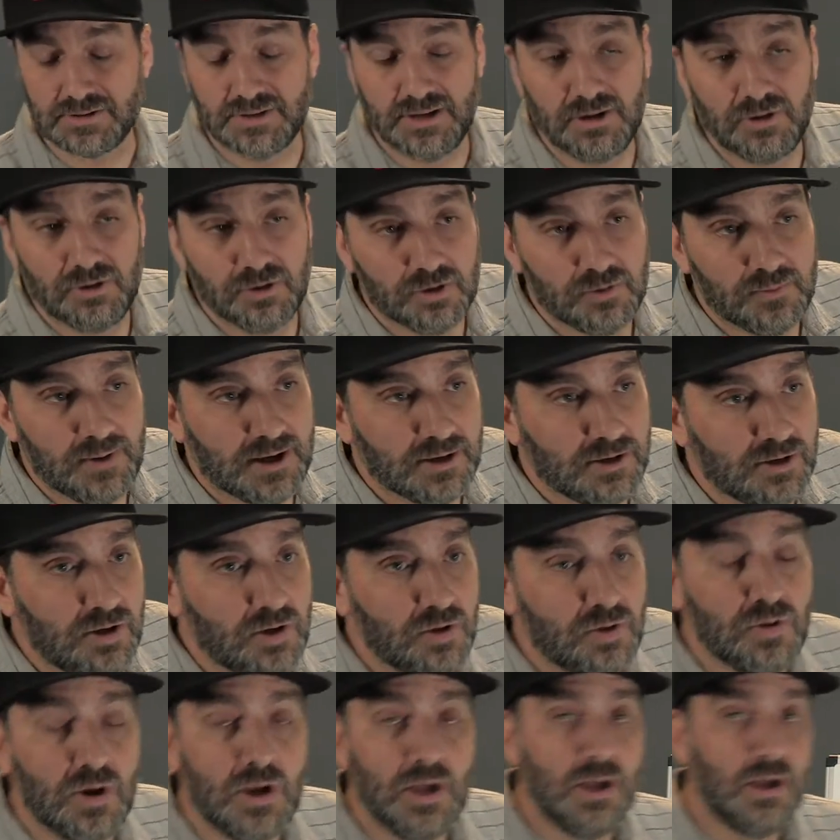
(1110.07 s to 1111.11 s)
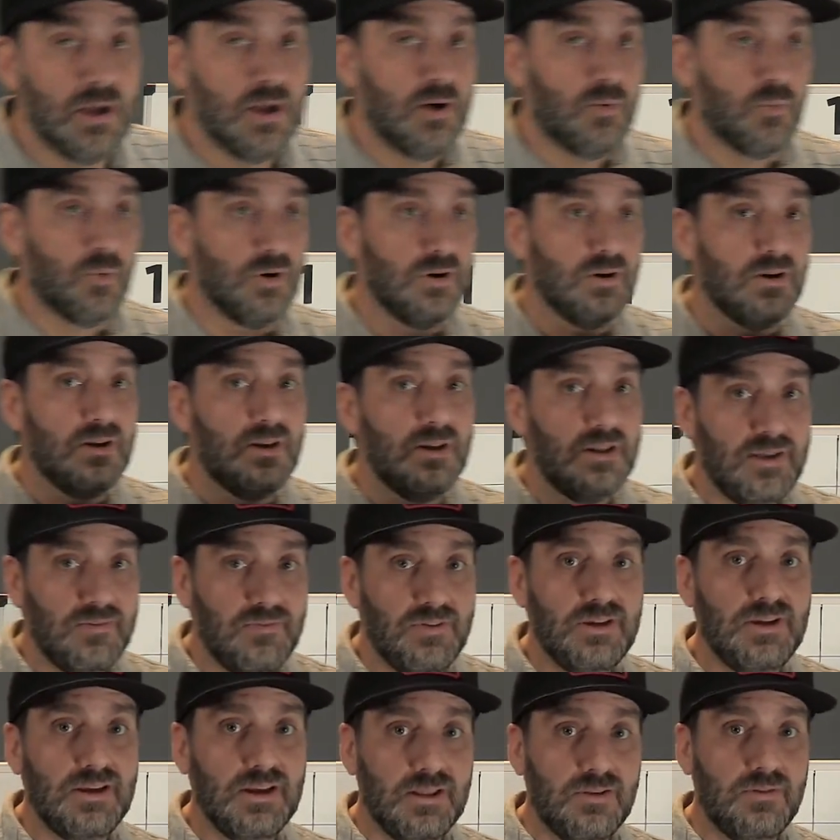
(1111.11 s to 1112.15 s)
And I don't know about you, we're
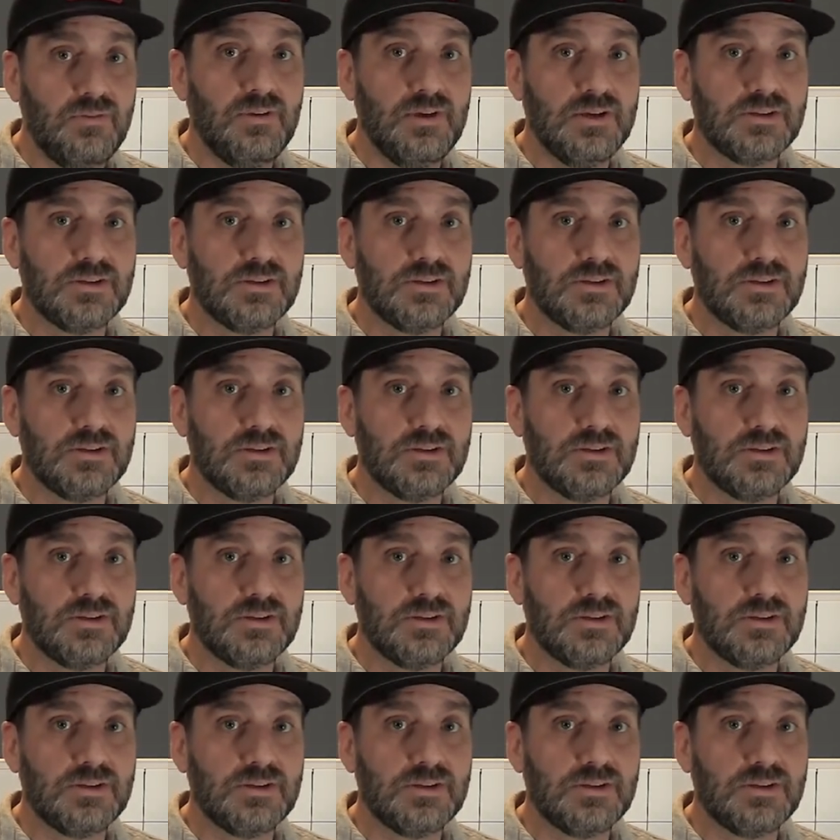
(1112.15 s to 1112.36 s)
living in